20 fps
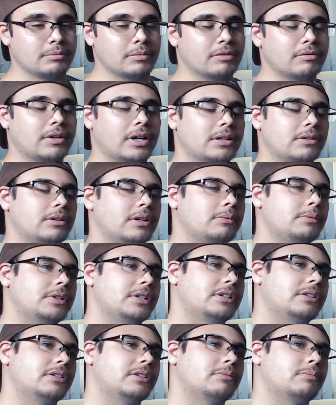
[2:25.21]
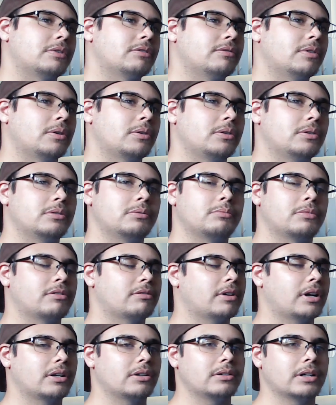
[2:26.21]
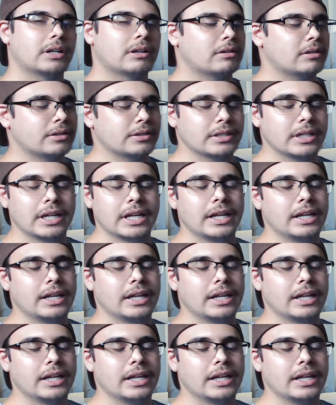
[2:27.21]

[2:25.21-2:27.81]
Bravado, I don't know.